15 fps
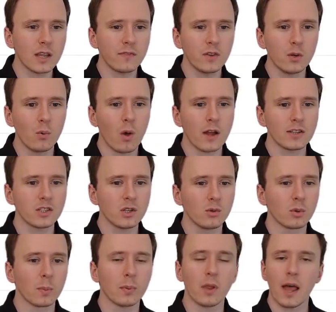if you want to
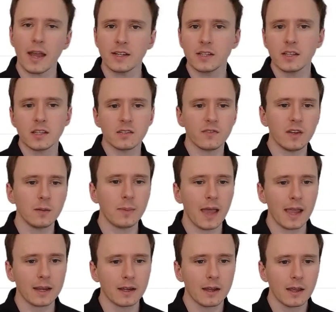reply to this
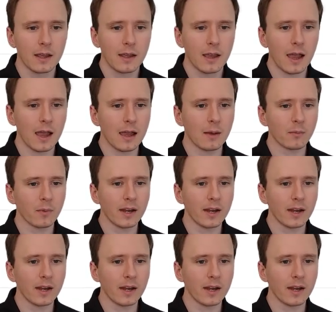feedback, right